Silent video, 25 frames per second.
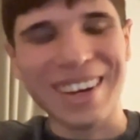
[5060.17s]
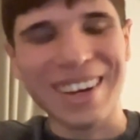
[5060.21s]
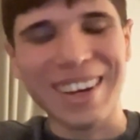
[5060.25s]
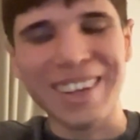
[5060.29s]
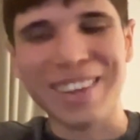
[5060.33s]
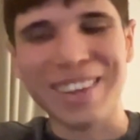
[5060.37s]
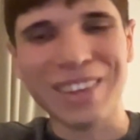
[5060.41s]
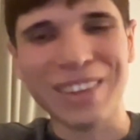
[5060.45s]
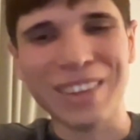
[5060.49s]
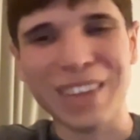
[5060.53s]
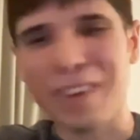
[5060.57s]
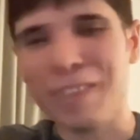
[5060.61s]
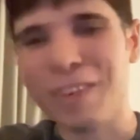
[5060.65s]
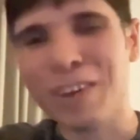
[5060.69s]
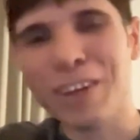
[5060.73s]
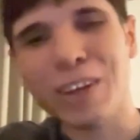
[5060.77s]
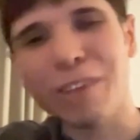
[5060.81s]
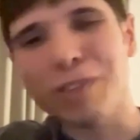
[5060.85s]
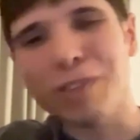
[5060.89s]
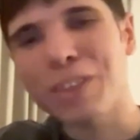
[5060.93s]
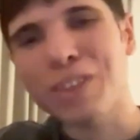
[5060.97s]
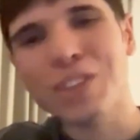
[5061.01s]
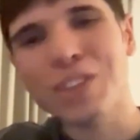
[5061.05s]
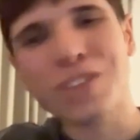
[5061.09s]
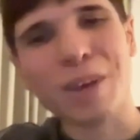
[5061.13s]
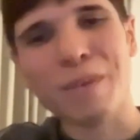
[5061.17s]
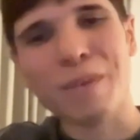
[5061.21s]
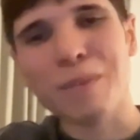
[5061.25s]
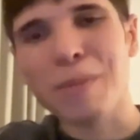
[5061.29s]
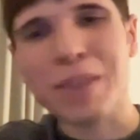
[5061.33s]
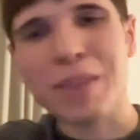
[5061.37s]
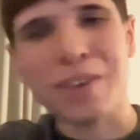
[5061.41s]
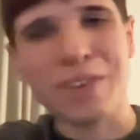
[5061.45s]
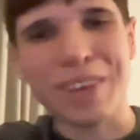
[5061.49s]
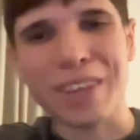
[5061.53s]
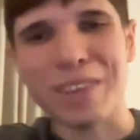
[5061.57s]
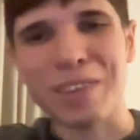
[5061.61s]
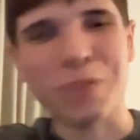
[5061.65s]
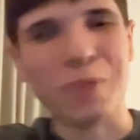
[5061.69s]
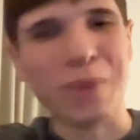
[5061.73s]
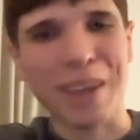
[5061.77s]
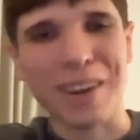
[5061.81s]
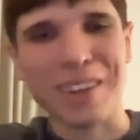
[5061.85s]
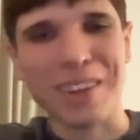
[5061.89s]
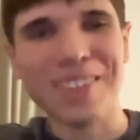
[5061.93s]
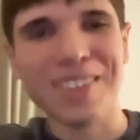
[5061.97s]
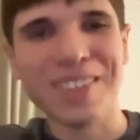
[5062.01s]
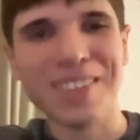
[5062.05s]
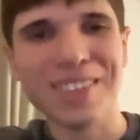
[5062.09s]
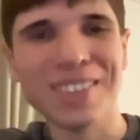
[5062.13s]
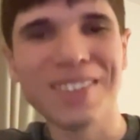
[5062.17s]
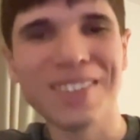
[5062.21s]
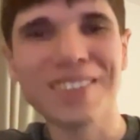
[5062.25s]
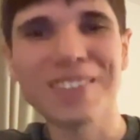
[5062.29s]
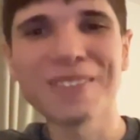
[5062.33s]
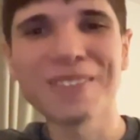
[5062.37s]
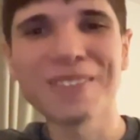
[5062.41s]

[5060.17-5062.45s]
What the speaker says: I couldn't have described better yet, to be honest.